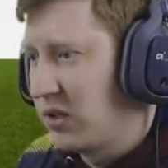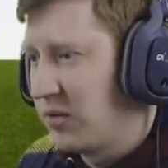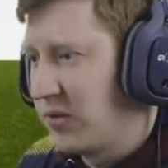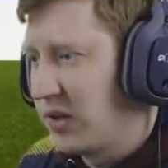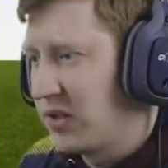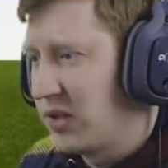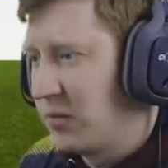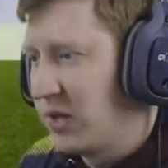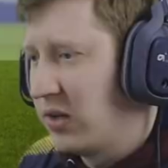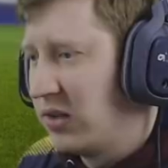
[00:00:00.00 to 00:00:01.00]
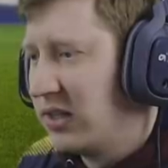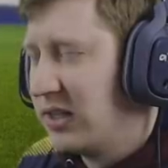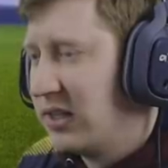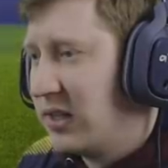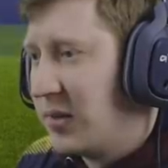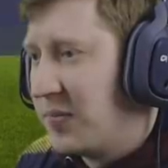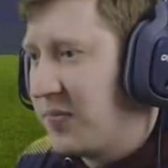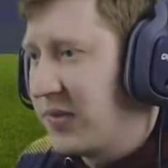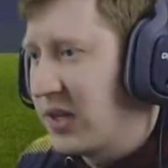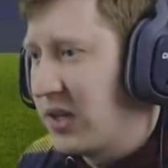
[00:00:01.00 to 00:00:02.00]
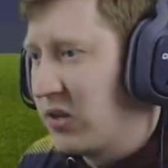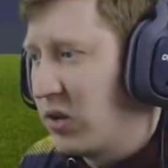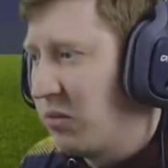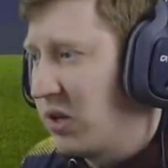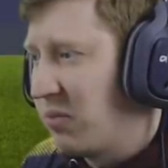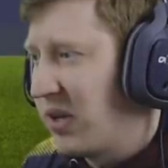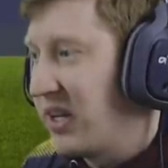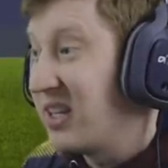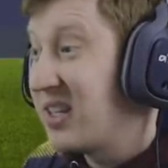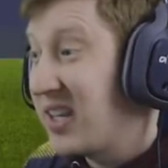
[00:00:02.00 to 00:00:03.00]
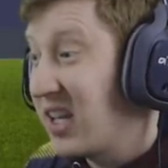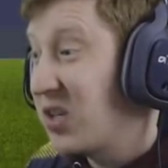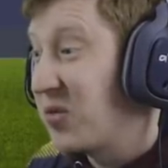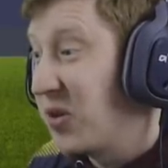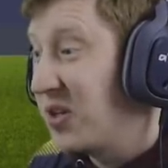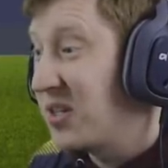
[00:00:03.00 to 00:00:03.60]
to the first team now uh, Dominic Bennett six foot